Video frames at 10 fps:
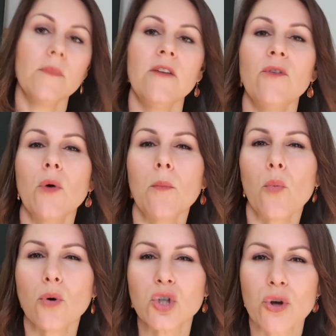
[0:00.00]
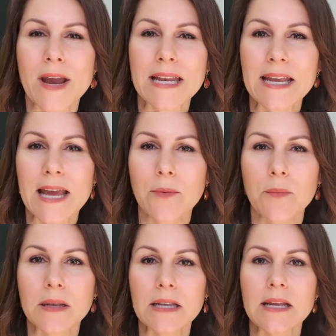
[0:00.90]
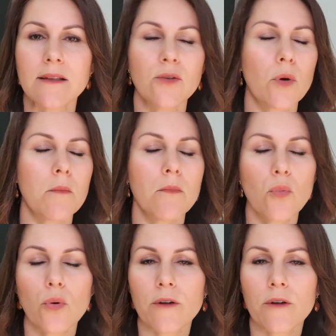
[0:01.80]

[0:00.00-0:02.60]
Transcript: If you want more trading capabilities, you want more